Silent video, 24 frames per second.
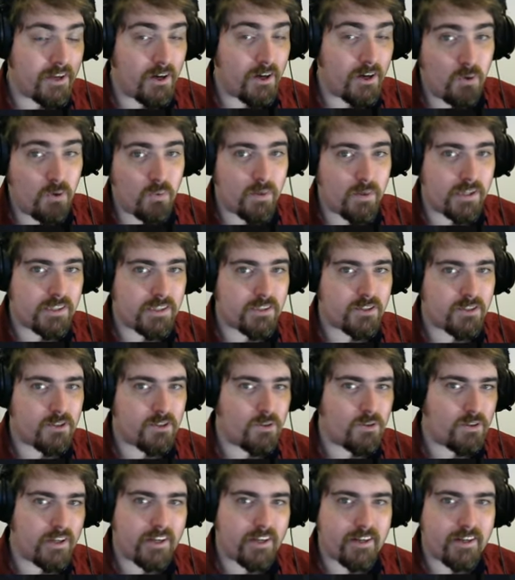Oh well, too
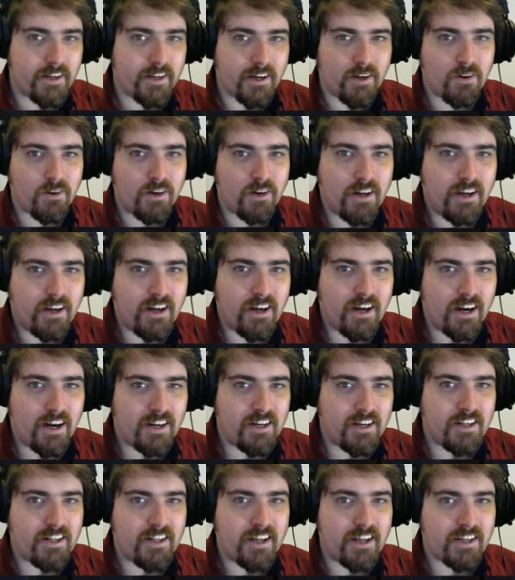late now. An
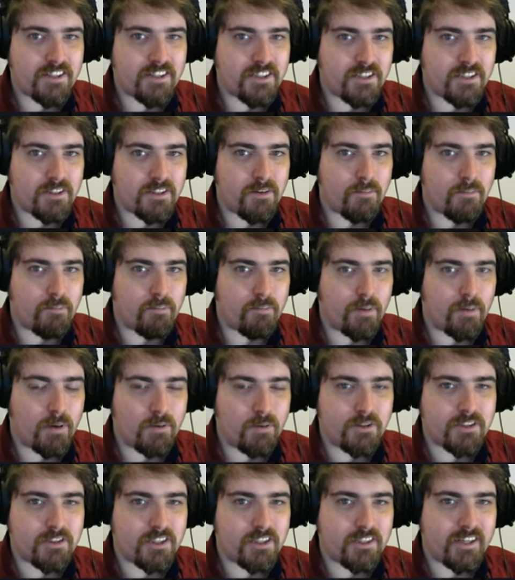election
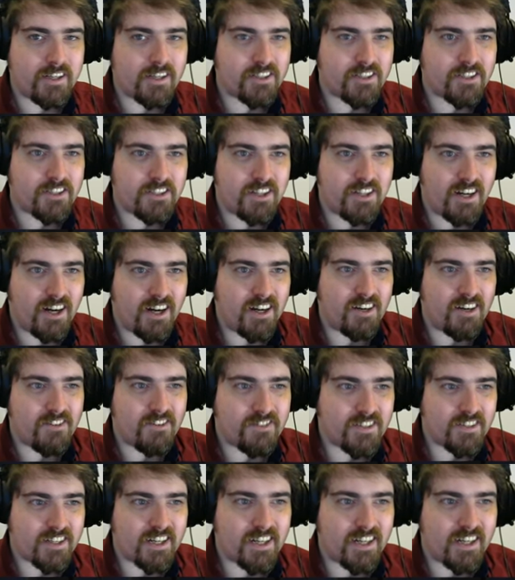post-diction
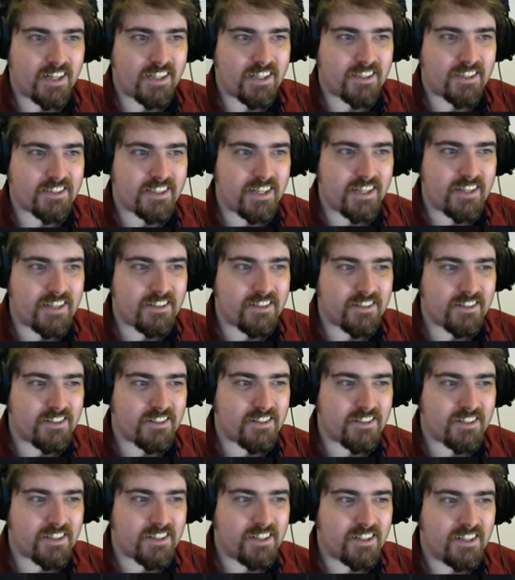aftercast
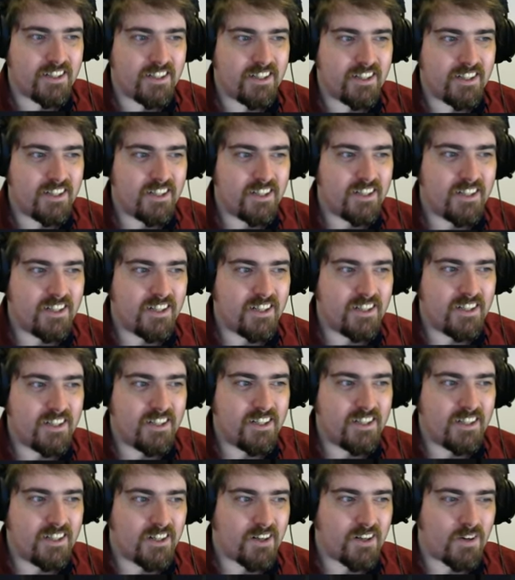isn't
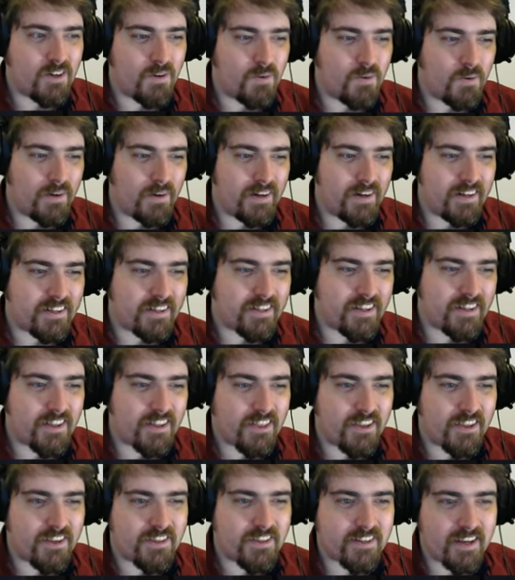quite
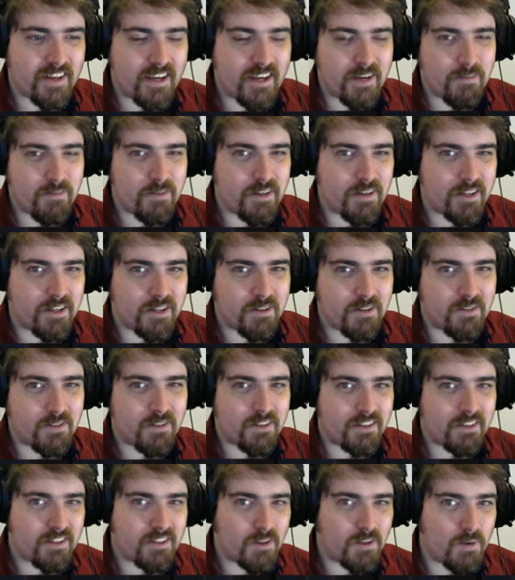the same, you know,
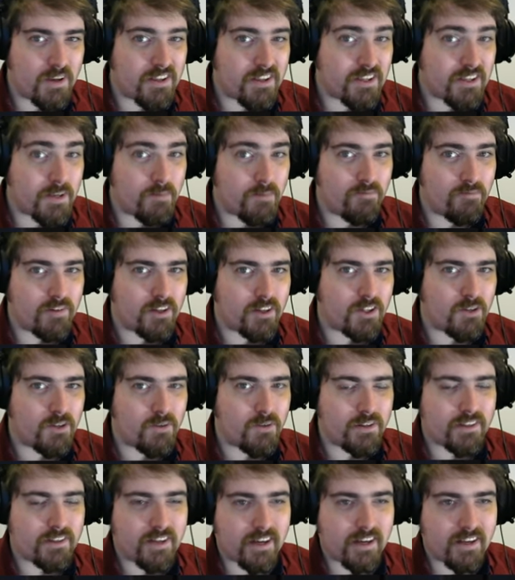quite the same ring to
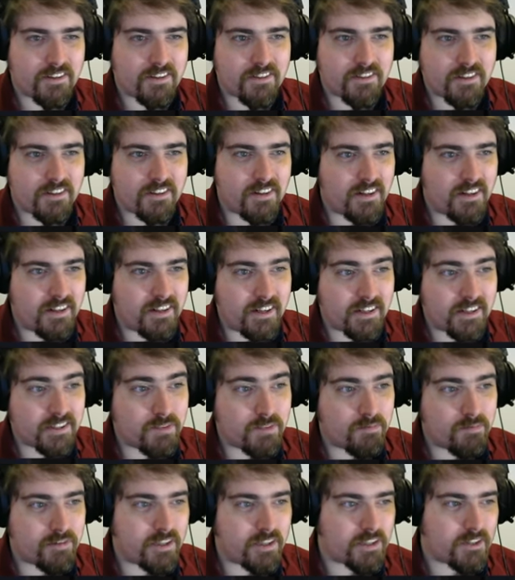it as an election
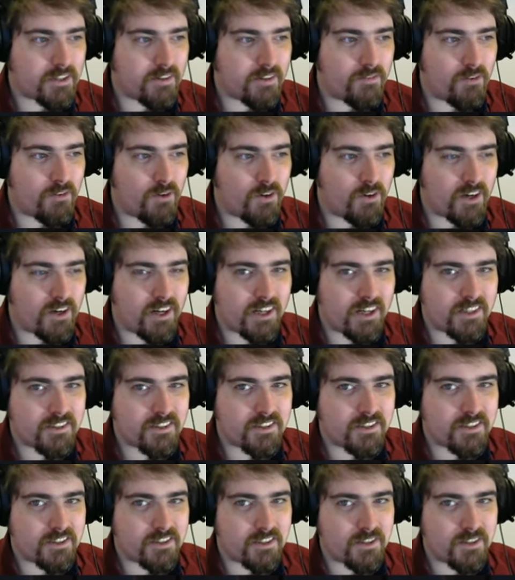prediction forecast.
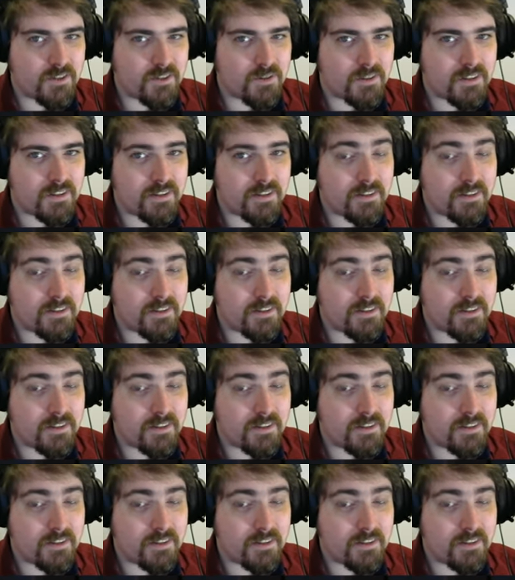So